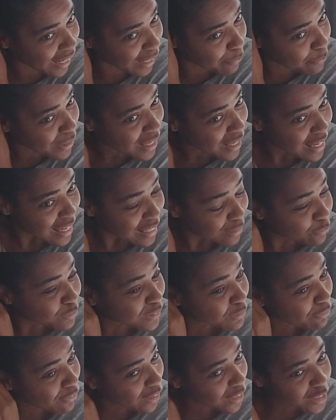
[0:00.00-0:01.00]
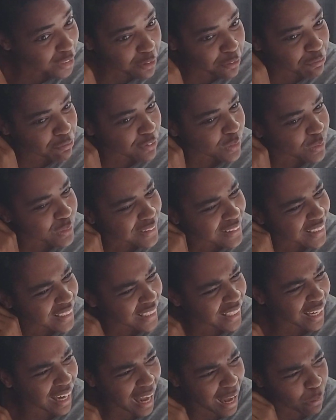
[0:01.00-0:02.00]
It was very confusing.
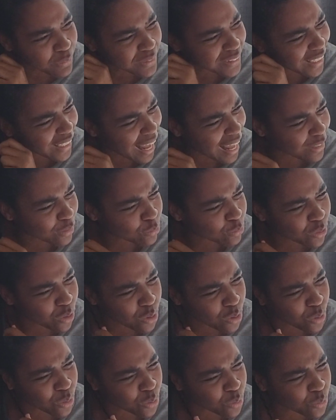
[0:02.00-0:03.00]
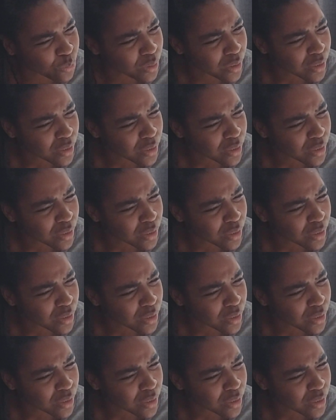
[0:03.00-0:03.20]
I was like, I don't know